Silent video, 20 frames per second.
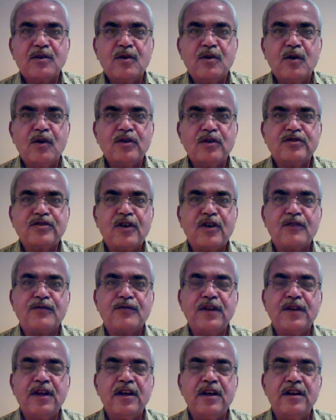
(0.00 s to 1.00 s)
course
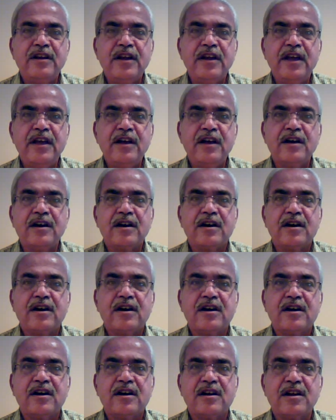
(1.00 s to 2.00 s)
of learning
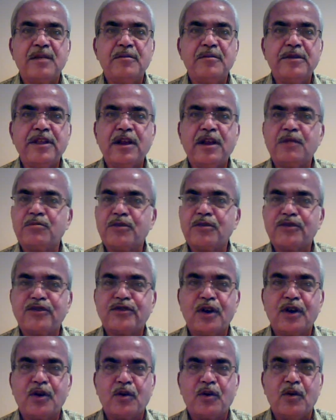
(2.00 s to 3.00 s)
criminal
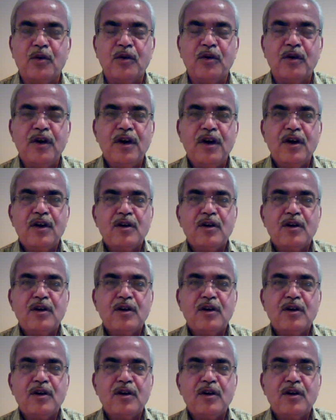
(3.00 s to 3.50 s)
procedure code,